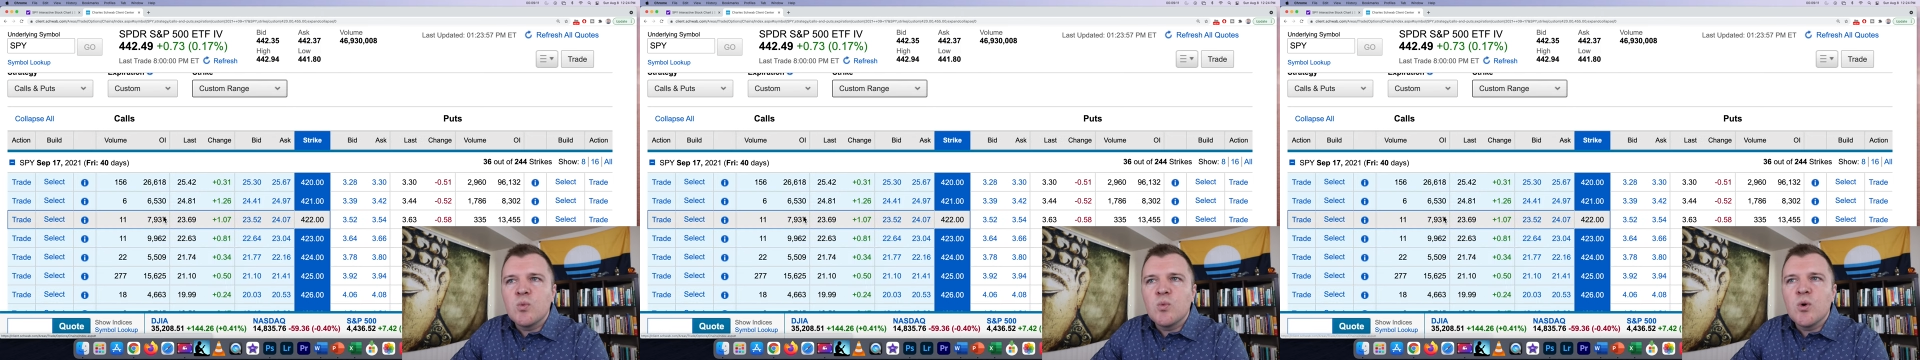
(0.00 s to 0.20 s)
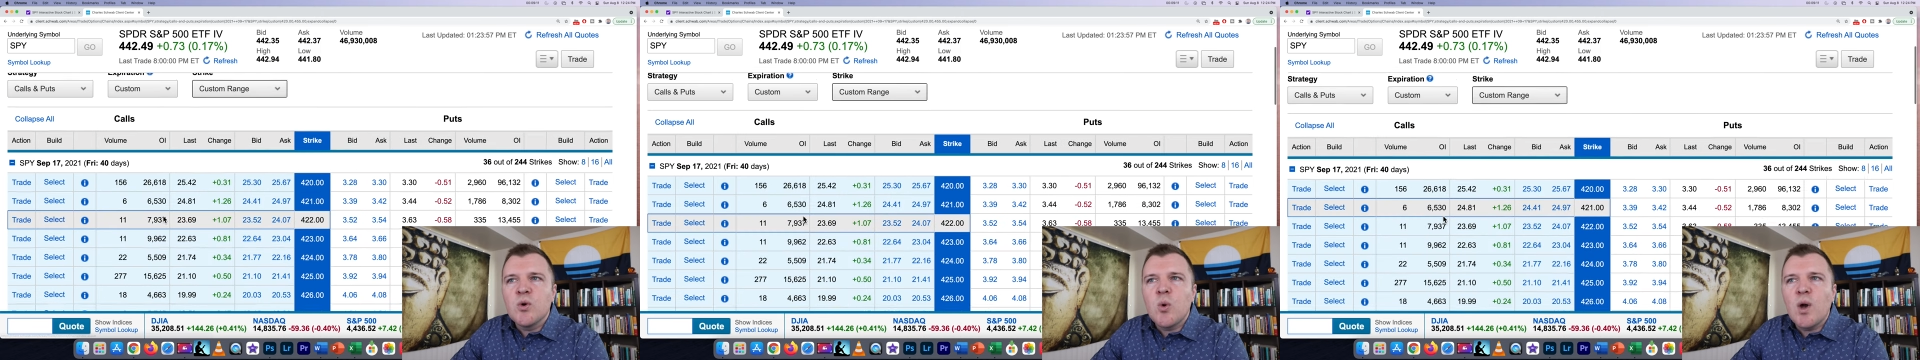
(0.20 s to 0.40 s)

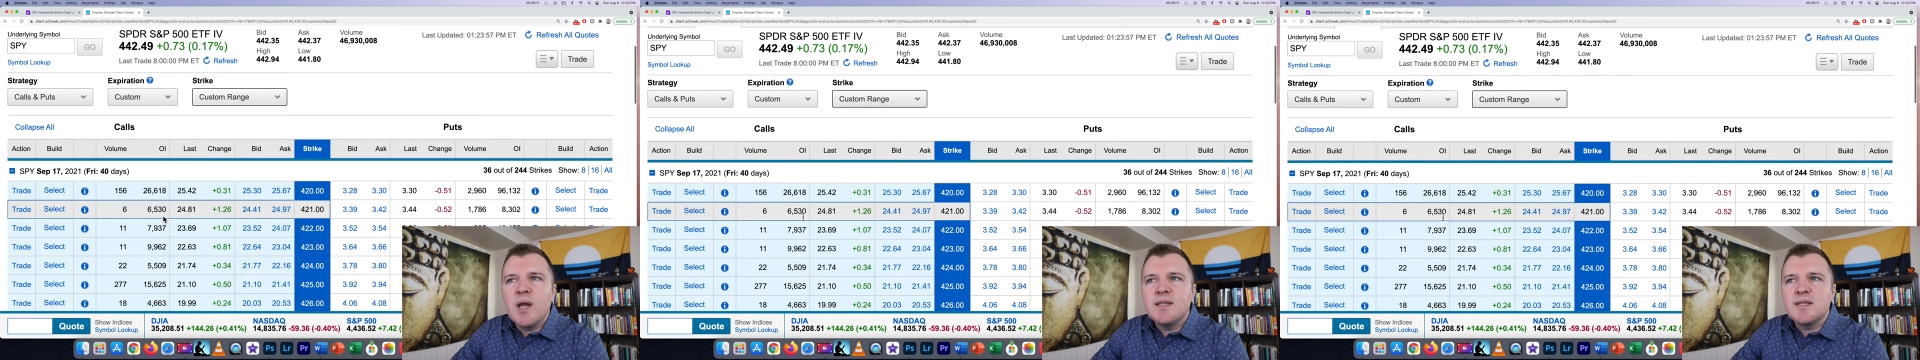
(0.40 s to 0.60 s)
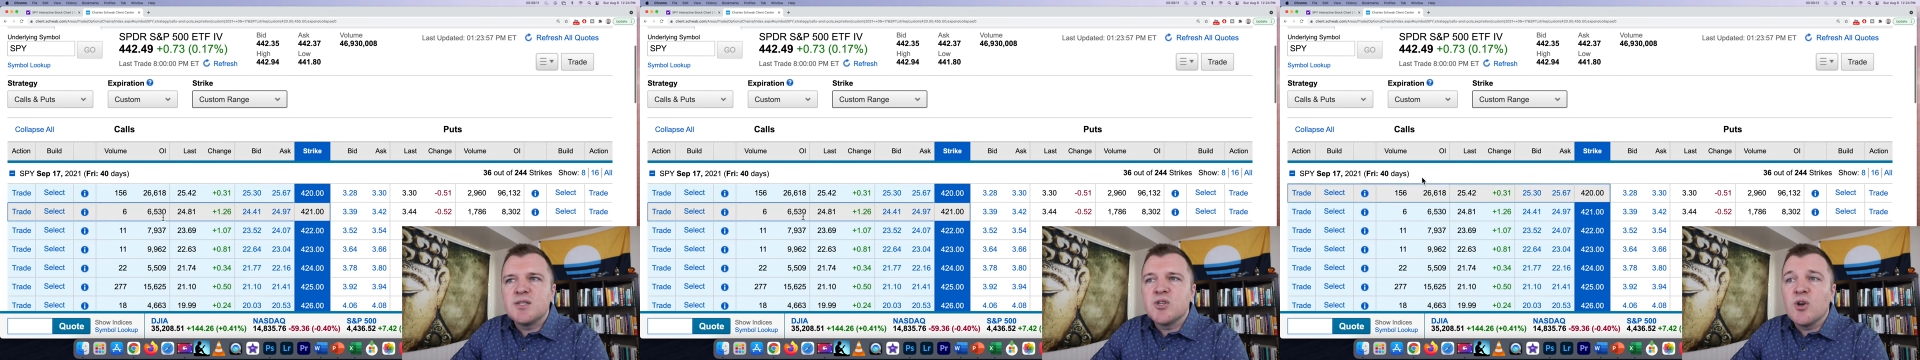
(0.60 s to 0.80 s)
we're
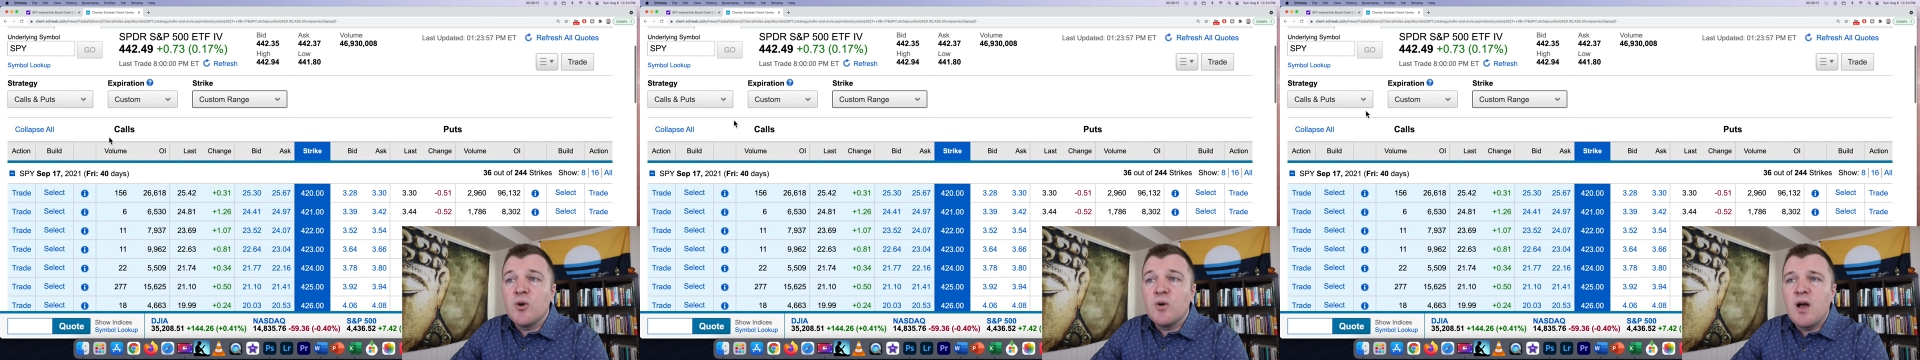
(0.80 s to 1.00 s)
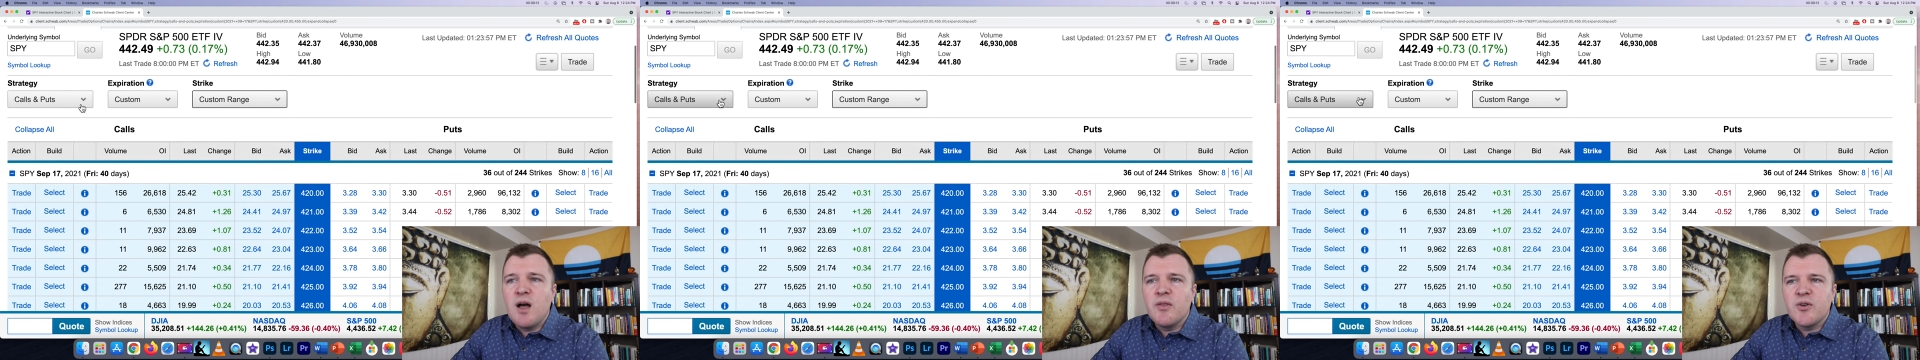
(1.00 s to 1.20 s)
going to
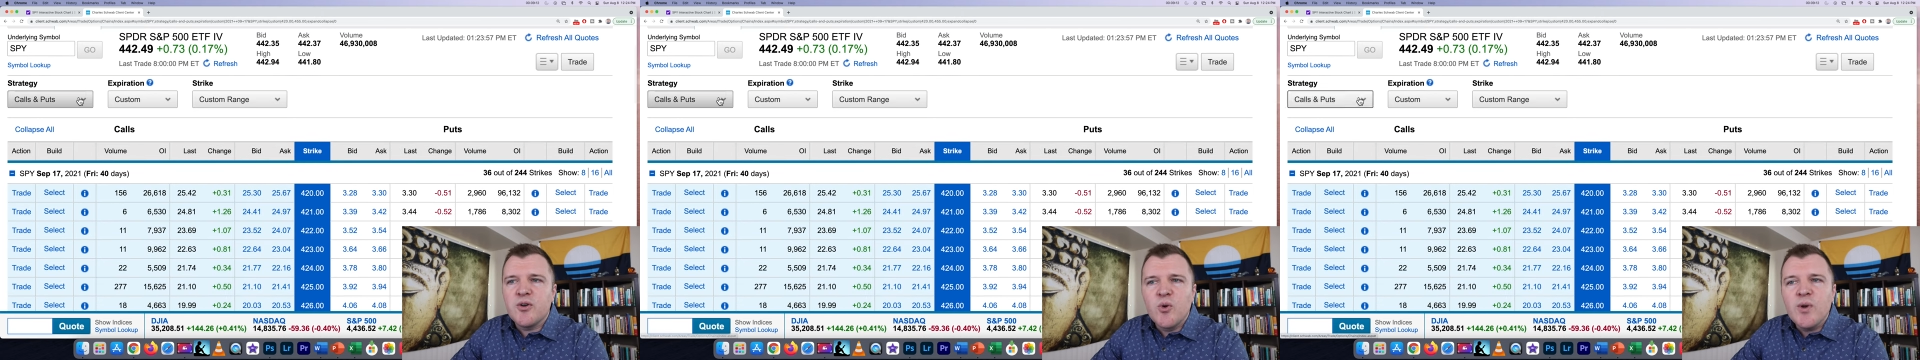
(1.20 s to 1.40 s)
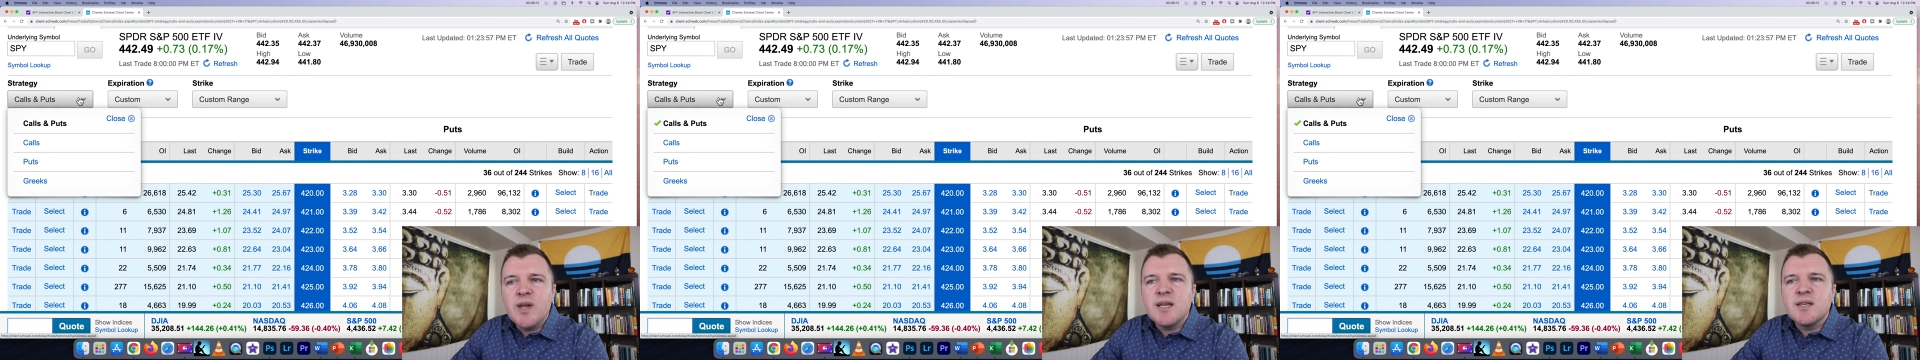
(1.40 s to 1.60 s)
turn on the
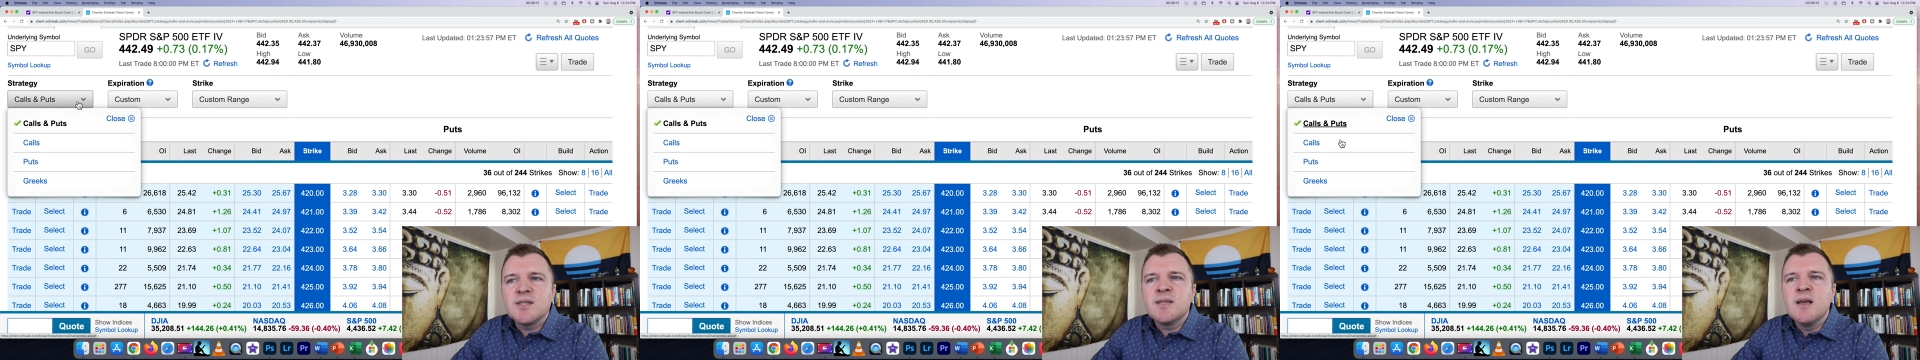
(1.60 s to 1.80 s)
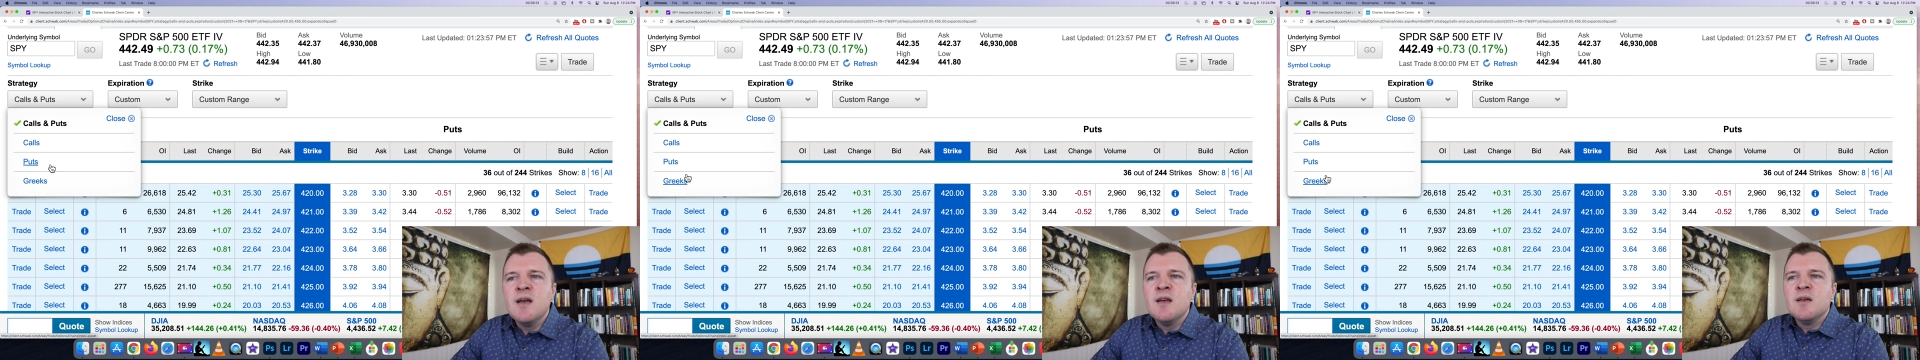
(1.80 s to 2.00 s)

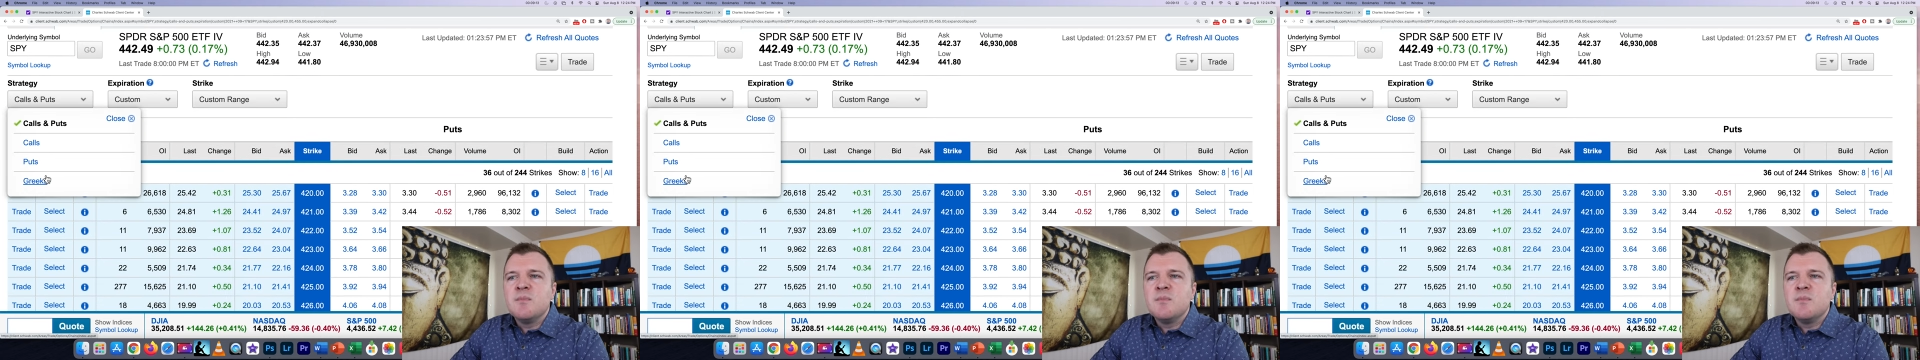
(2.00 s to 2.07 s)
Greeks